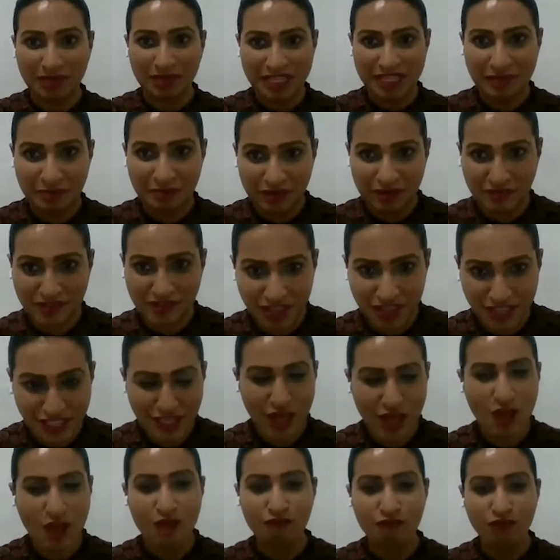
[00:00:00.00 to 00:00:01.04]
you to please be with
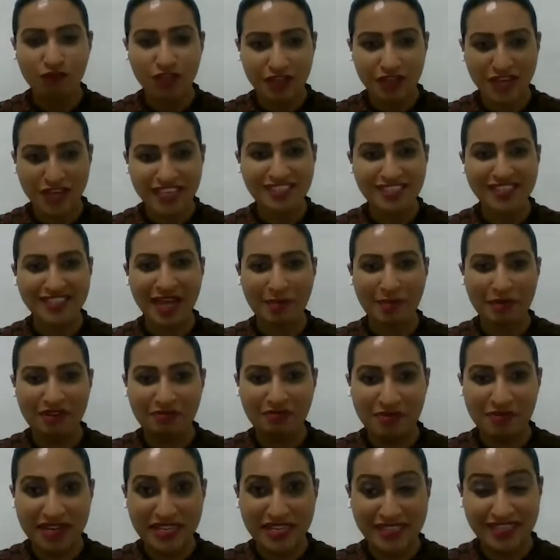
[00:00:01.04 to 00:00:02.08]
us for the next couple
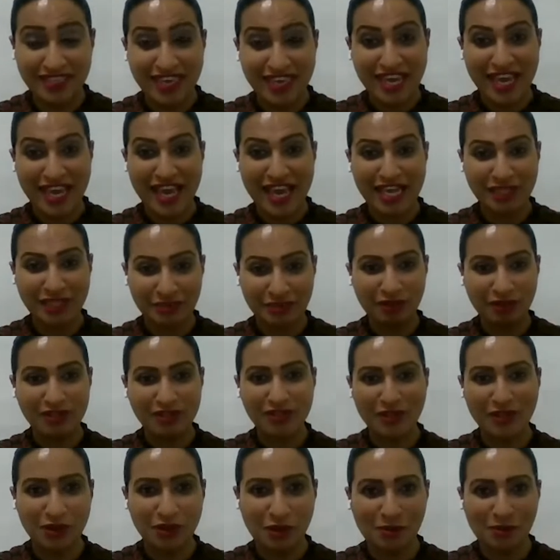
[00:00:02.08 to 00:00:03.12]
of minutes as we
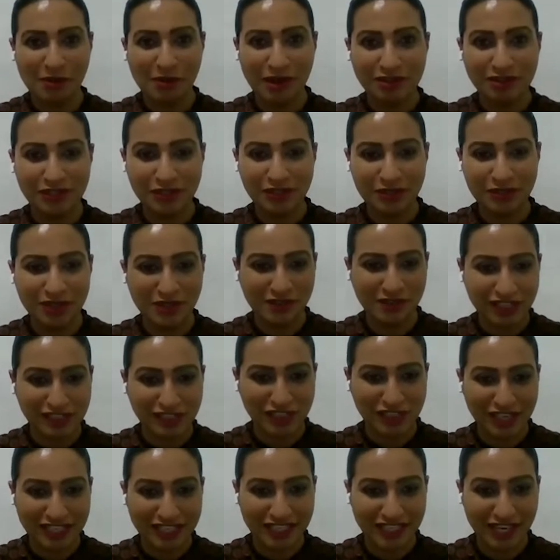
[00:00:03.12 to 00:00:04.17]
also go about to
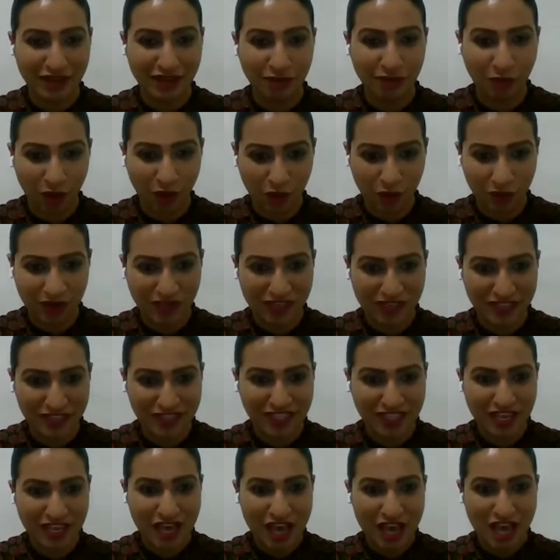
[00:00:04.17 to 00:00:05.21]
congratulate our award
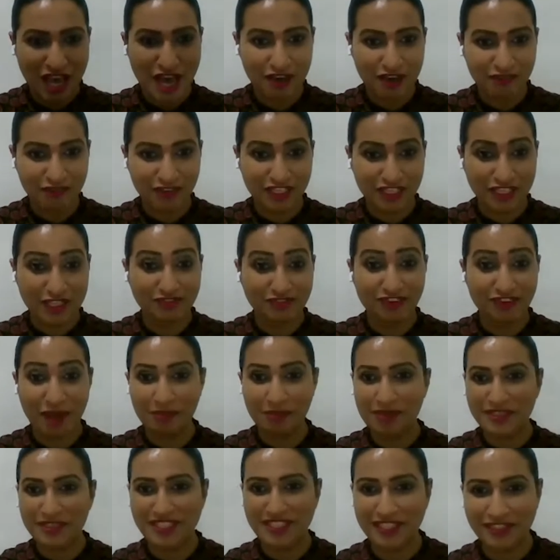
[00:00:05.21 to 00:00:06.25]
winners uh, for this
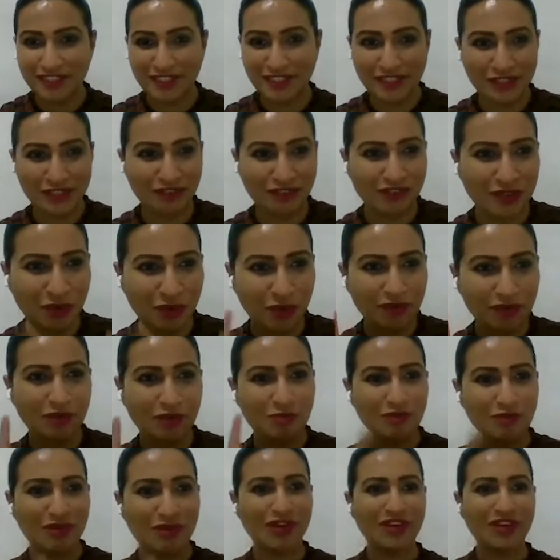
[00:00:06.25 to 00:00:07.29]
fabulous edition of The
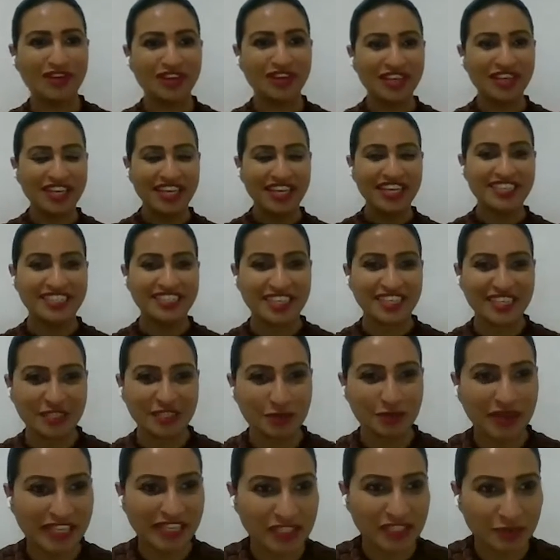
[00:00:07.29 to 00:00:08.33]
Entrepreneur India
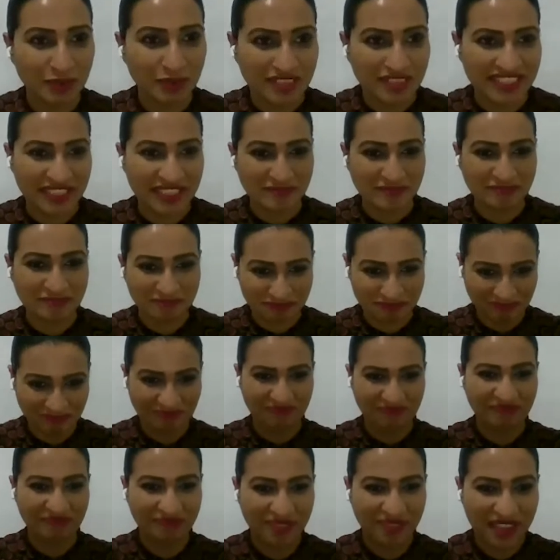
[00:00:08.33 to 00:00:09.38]
2020.
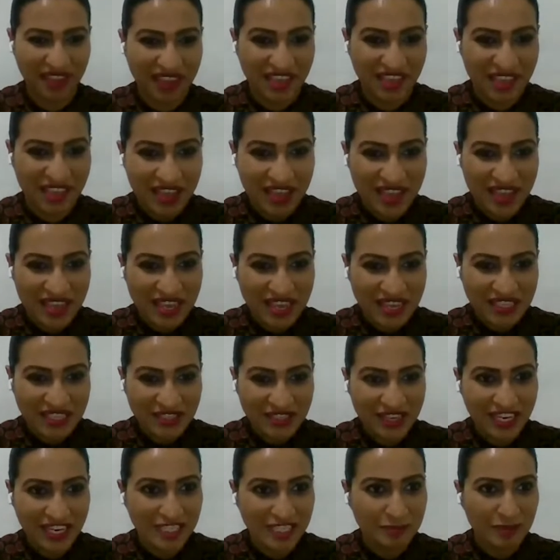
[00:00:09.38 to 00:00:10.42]

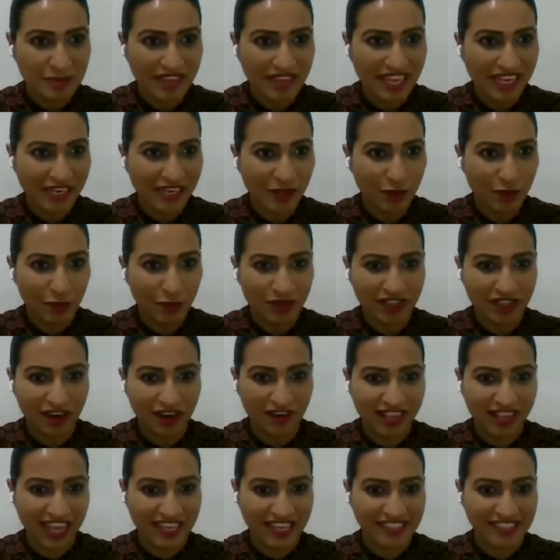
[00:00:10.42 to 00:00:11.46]
So let's begin with
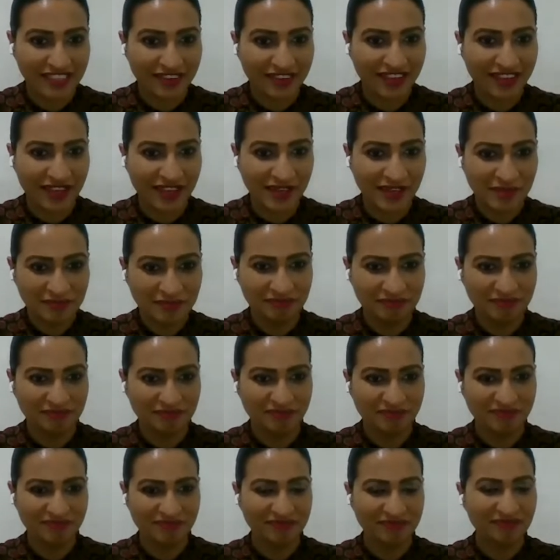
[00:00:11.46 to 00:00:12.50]
our category
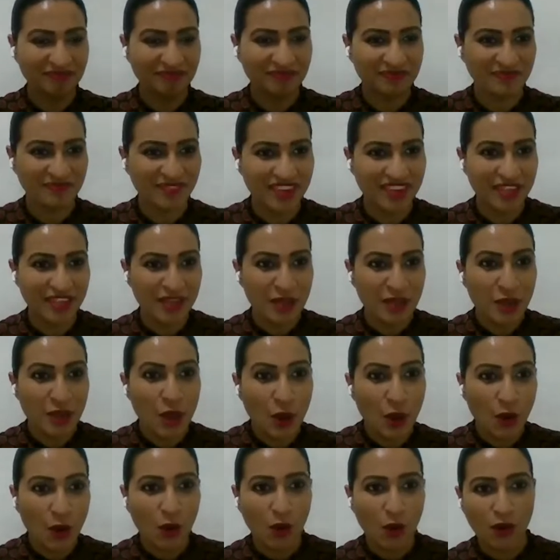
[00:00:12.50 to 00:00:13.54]
here.
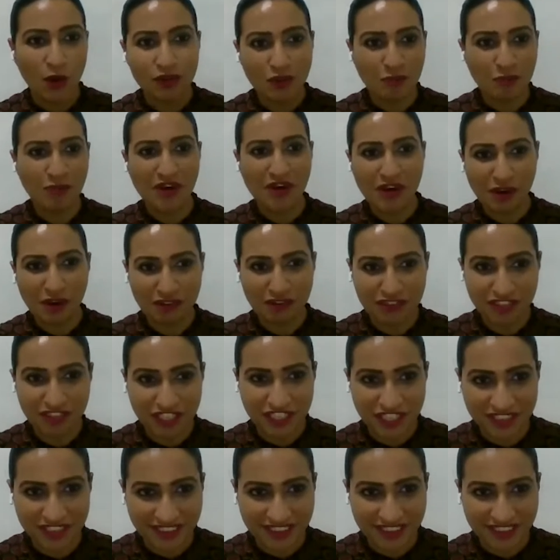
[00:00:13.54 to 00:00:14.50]
Entrepreneur of the